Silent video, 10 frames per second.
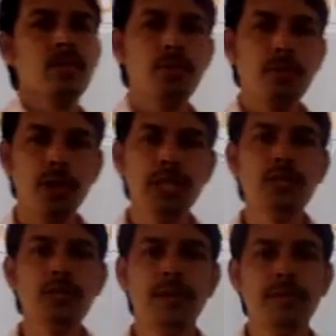Good morning
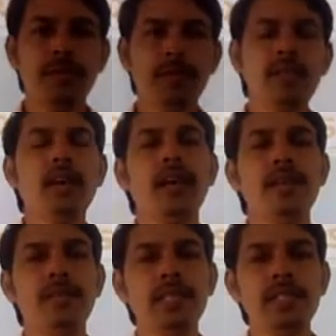to everyone
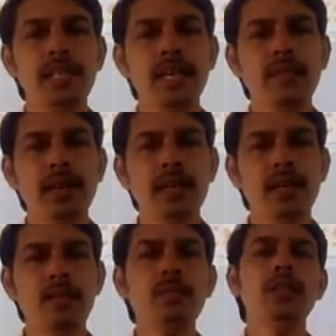and once again
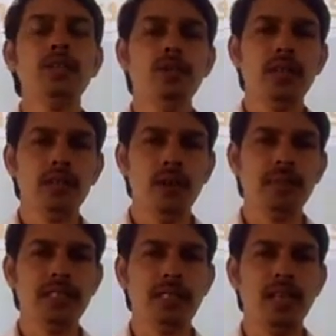welcome to
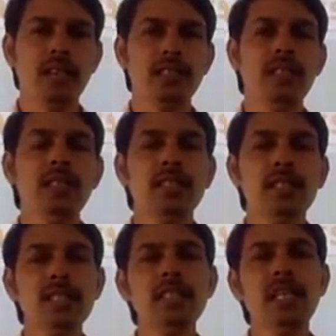economics class.
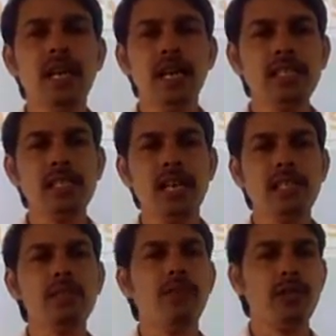This is the last
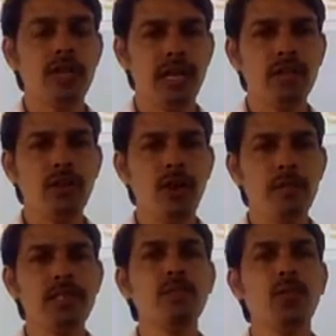class for the
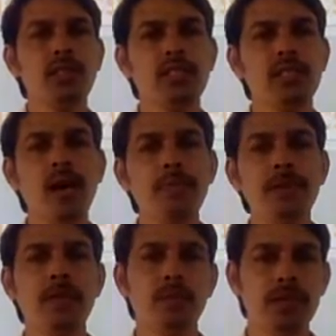economics for the
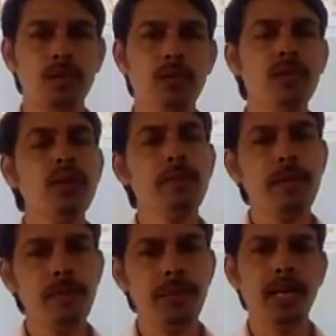chapter number 2,
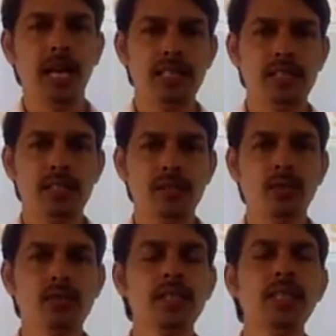people as a
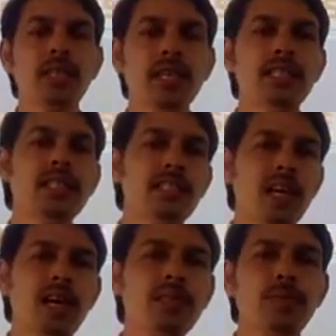resource. In this
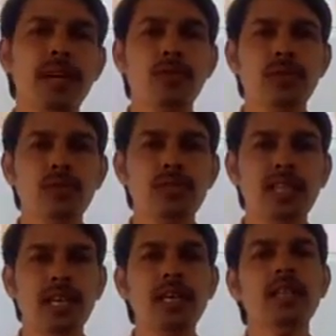class we are going to
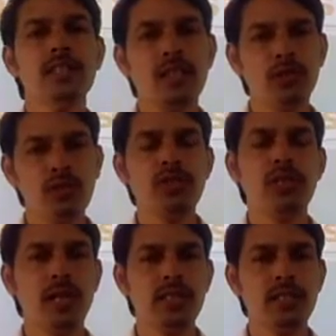see the question
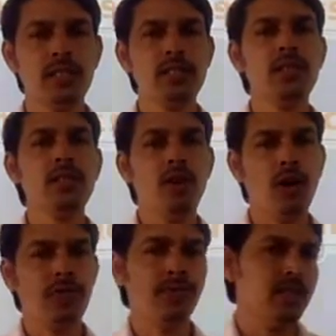answers
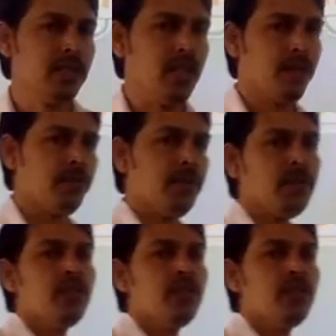of this chapter.